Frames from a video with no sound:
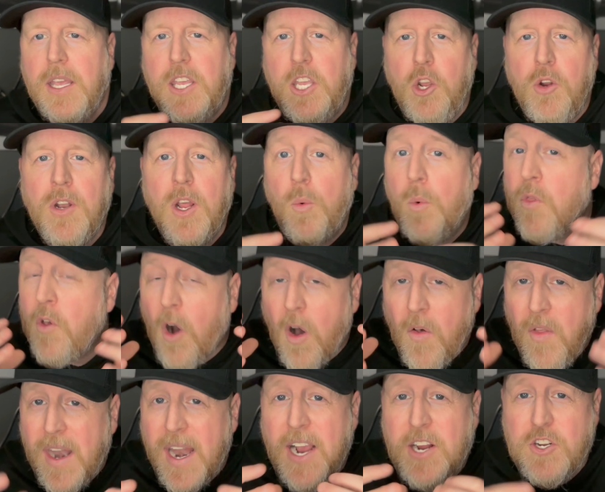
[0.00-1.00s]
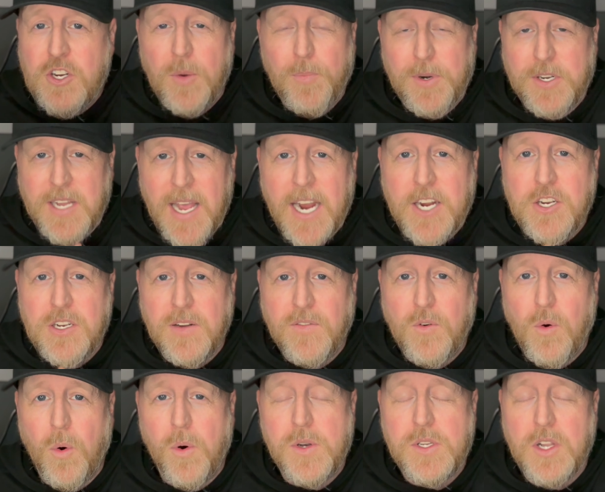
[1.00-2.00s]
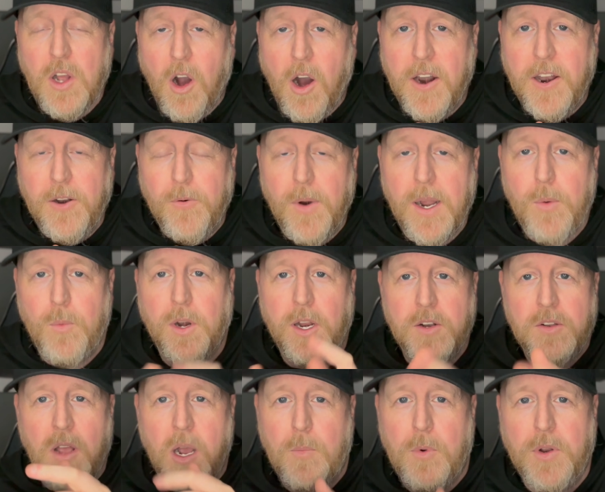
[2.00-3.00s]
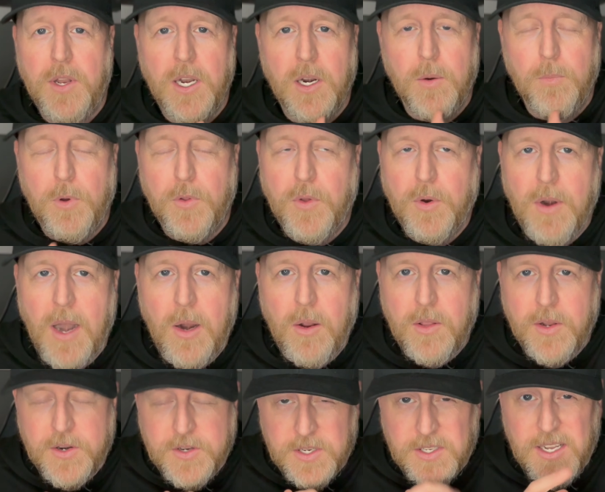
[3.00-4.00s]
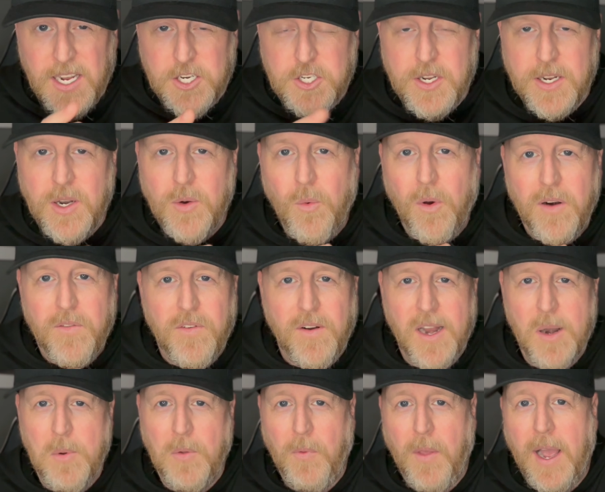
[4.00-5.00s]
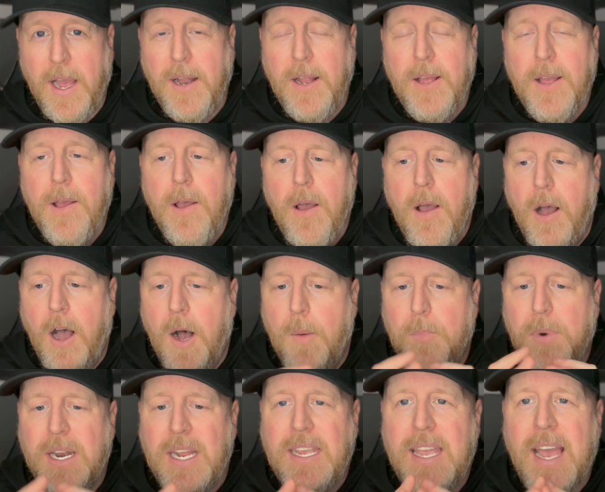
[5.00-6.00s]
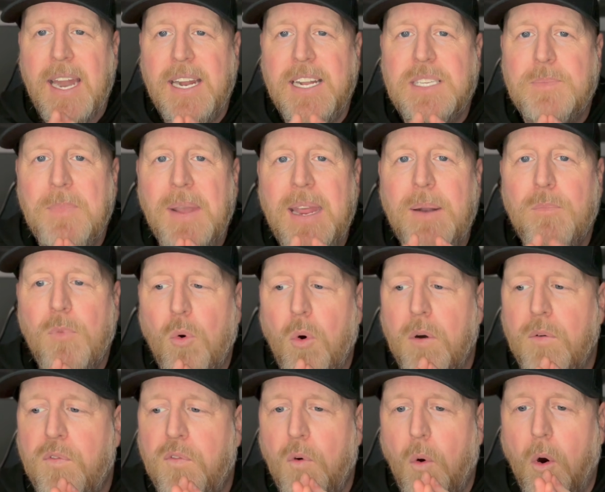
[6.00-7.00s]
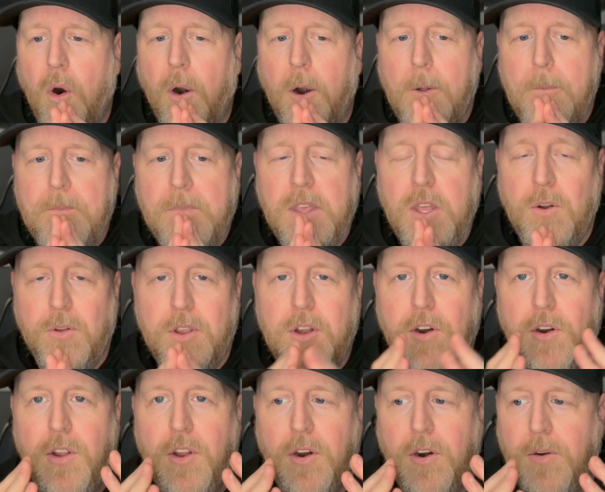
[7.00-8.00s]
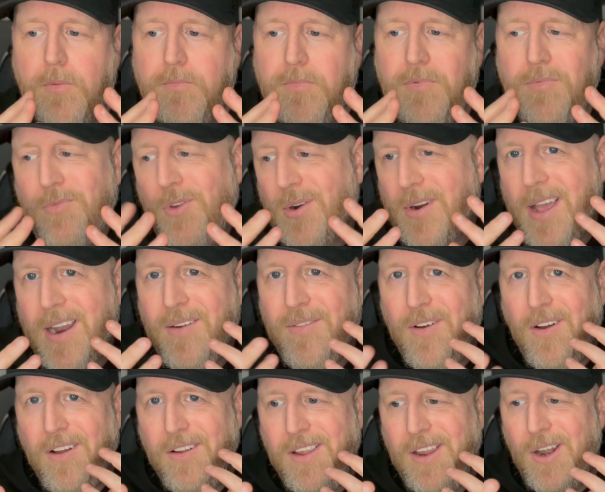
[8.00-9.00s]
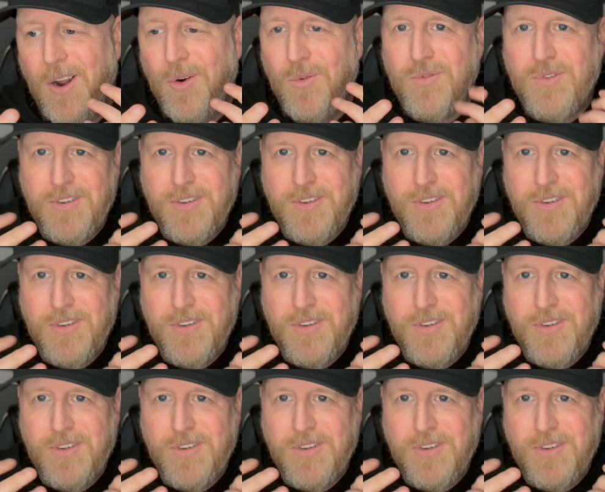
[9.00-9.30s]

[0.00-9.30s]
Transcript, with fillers: unit with all that extra protection, of course, on it. Right? We're going to talk about here about the ground clearances. Actually, I didn't want to forget about that. Um, but again, it's made more for you know your your your kind of you know